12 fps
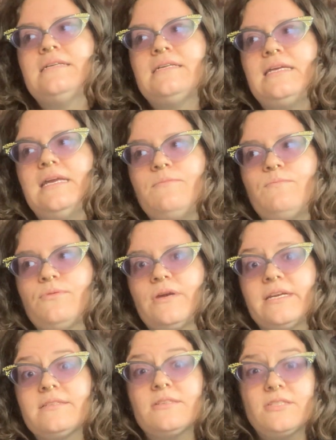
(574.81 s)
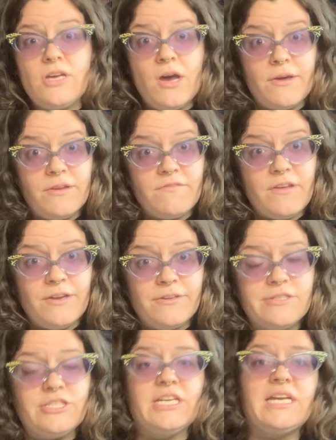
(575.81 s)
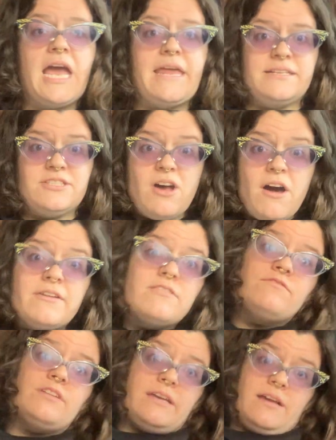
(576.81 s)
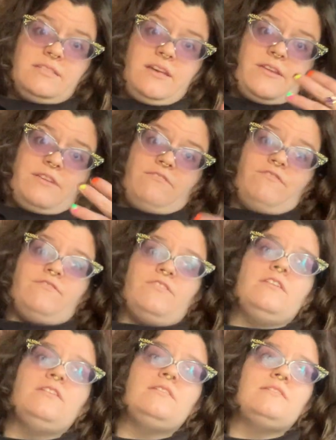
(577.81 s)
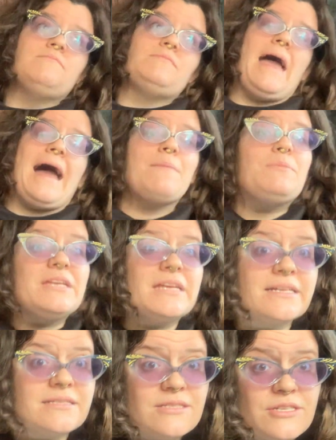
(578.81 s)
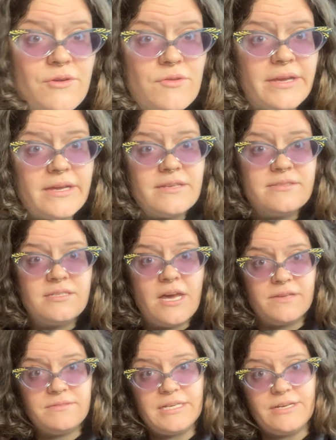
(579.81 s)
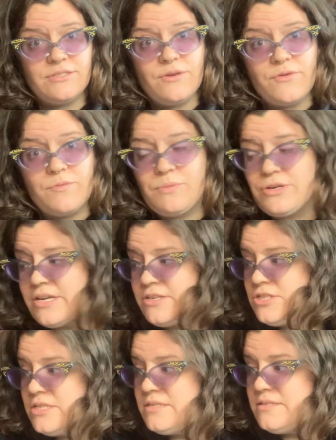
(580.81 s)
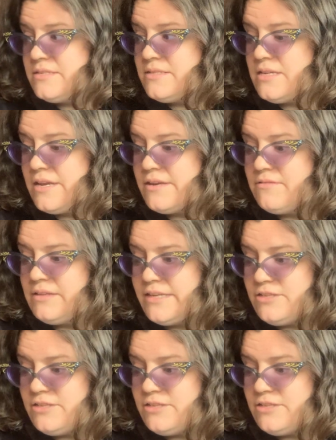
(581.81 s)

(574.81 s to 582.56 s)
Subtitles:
it brings a ton of energy and a ton of happiness, like a ton of serotonin production and a ton of